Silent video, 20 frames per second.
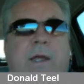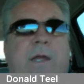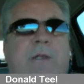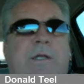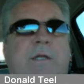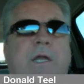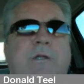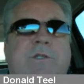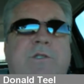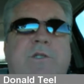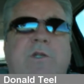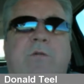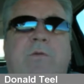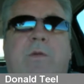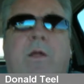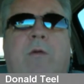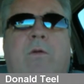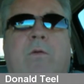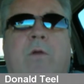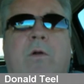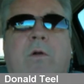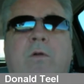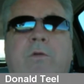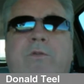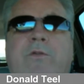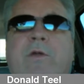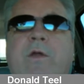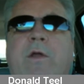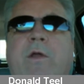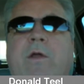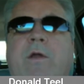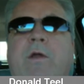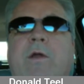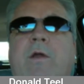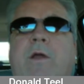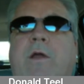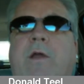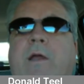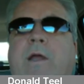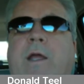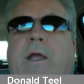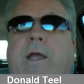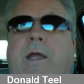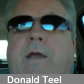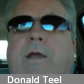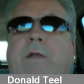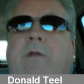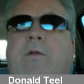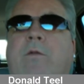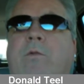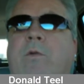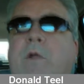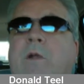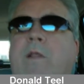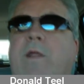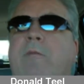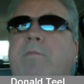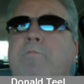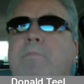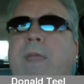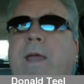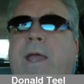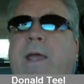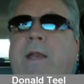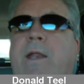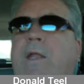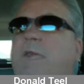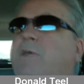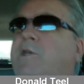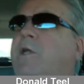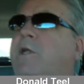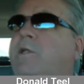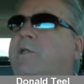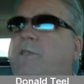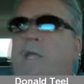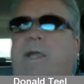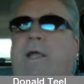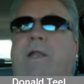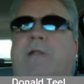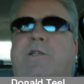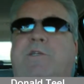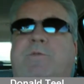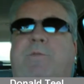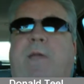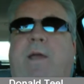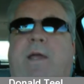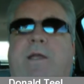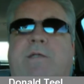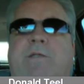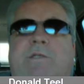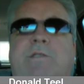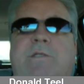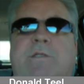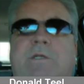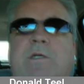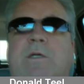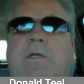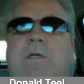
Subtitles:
paying attention to rent rolls, and really managing tenant space